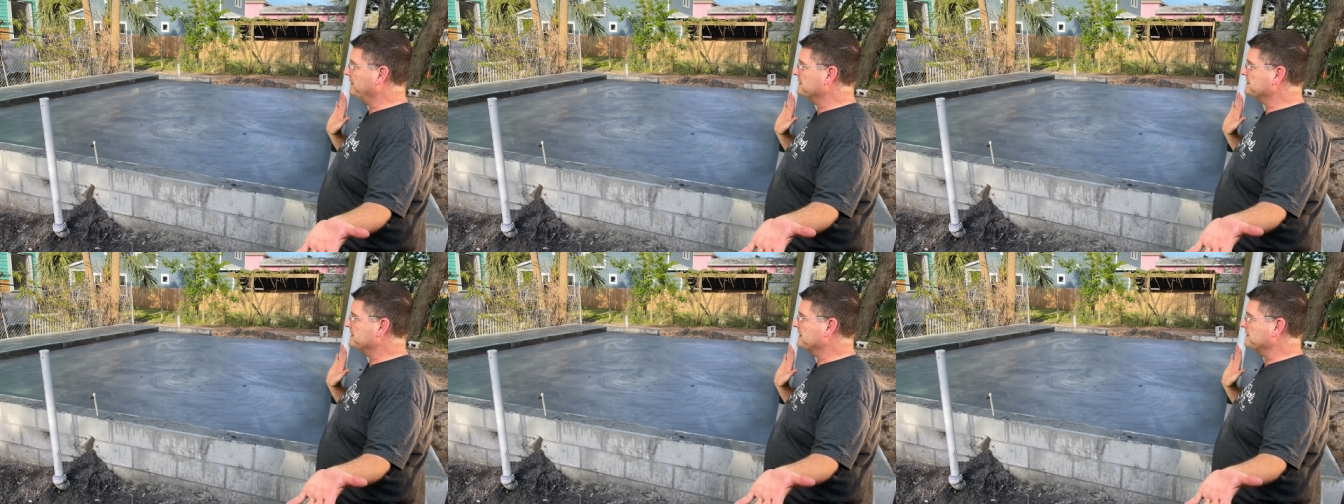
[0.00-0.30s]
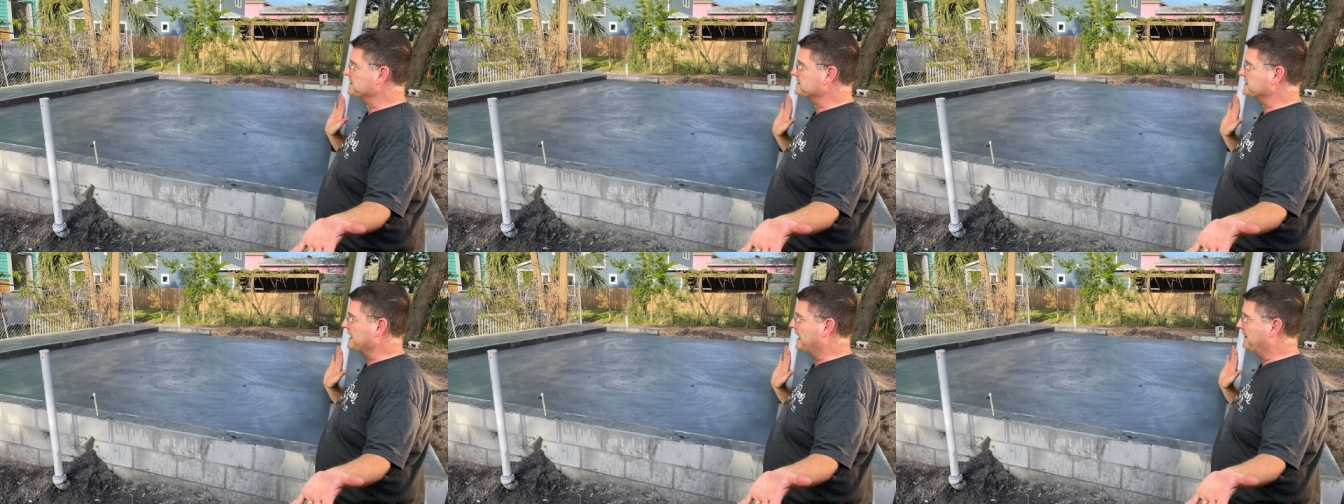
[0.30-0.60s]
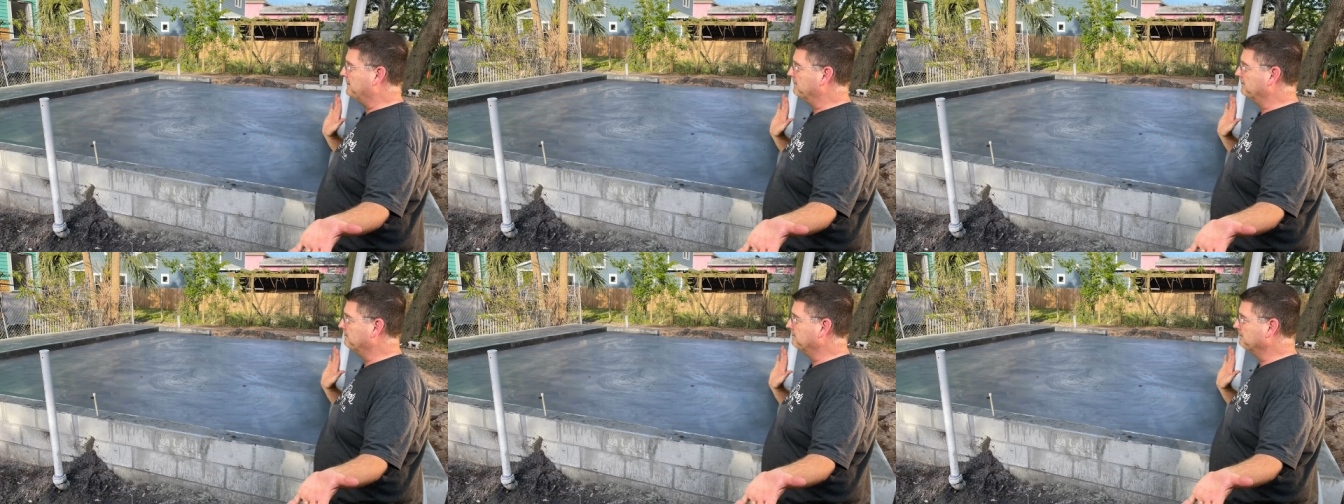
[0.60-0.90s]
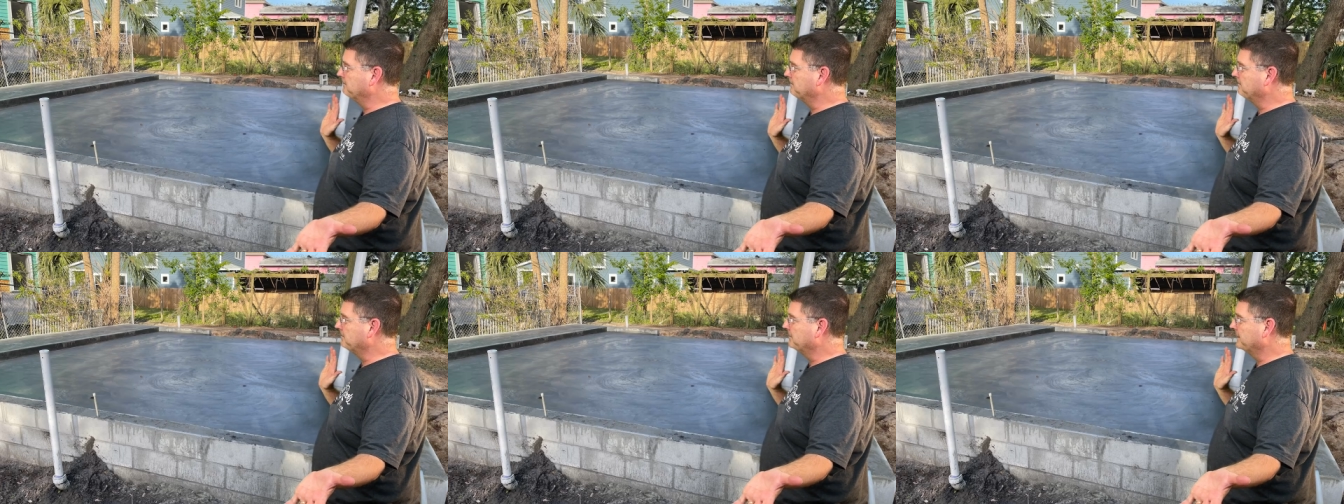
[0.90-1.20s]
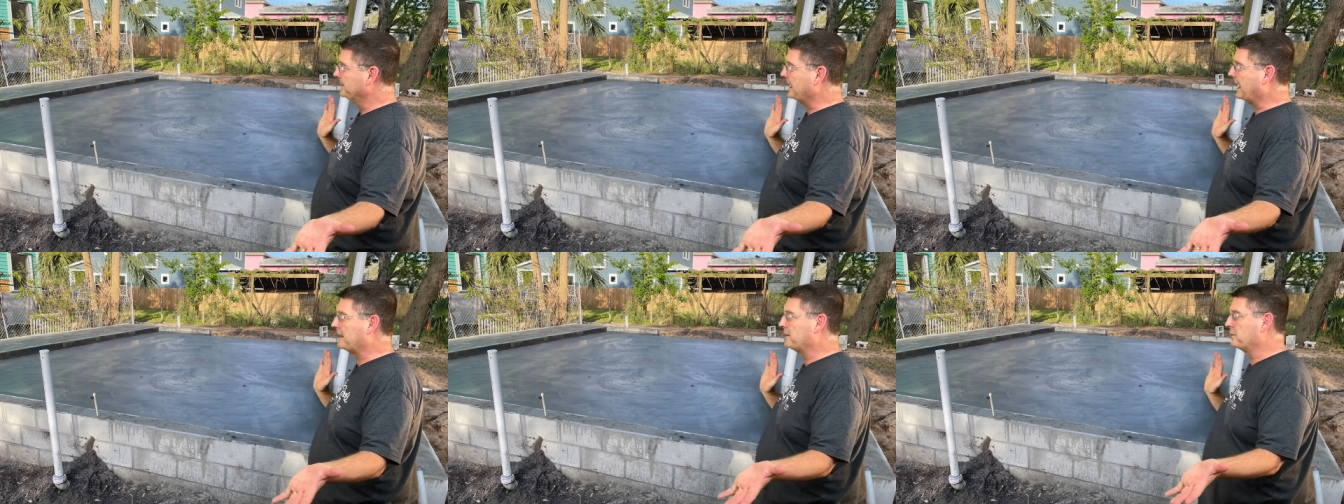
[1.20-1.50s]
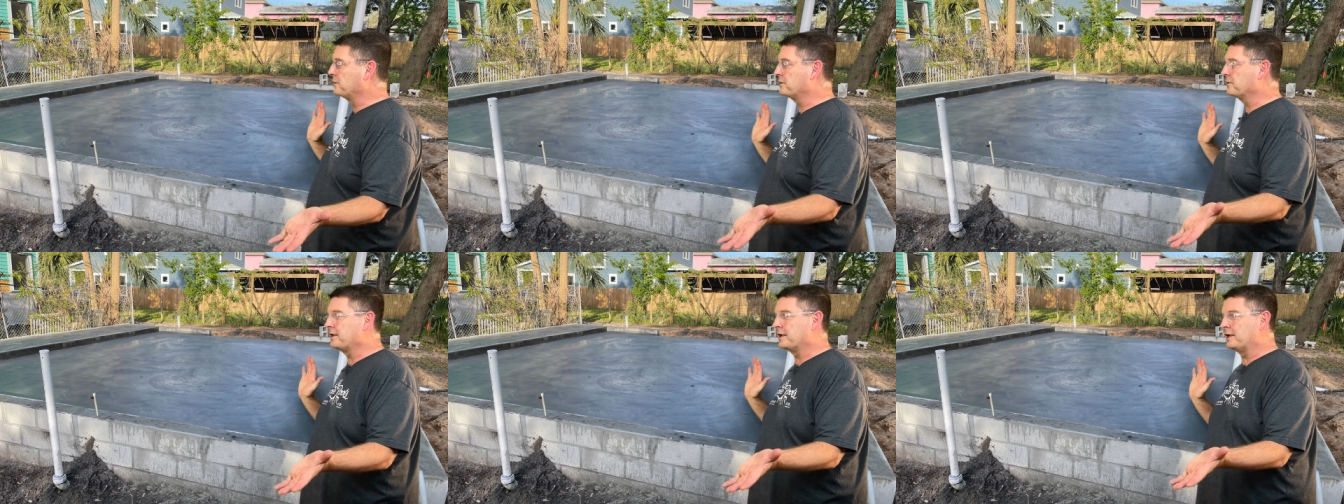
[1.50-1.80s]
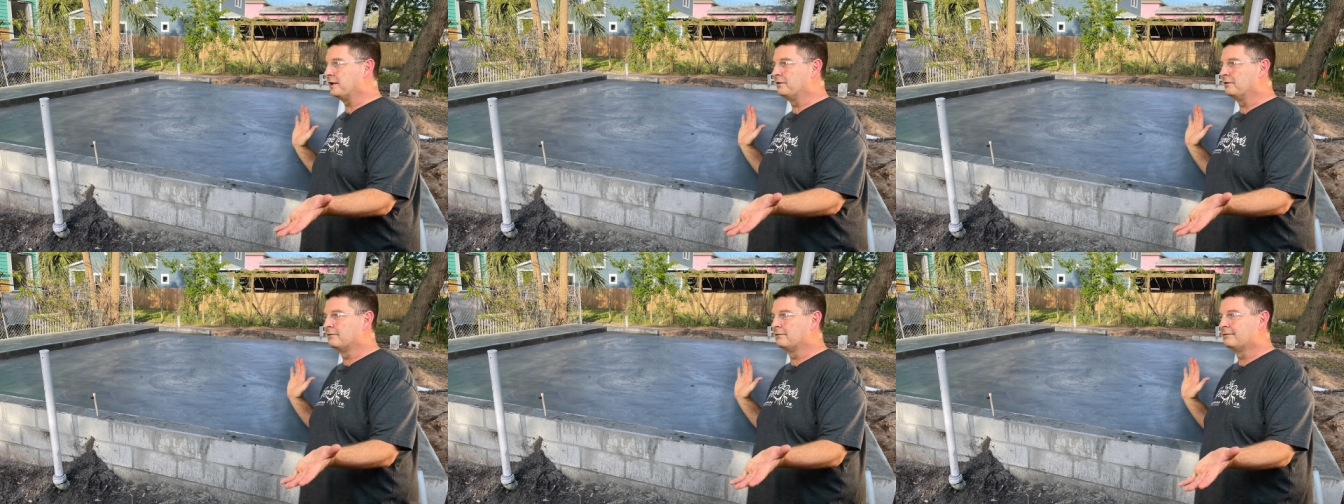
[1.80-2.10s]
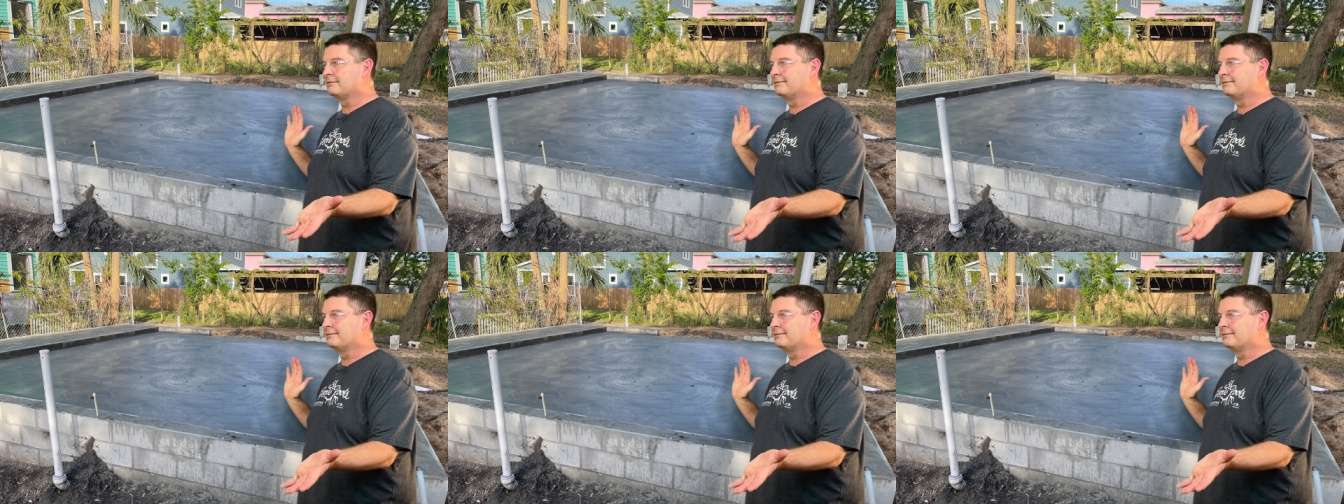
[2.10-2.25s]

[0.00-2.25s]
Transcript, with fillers: there's another slab. Yeah, I know you're thinking,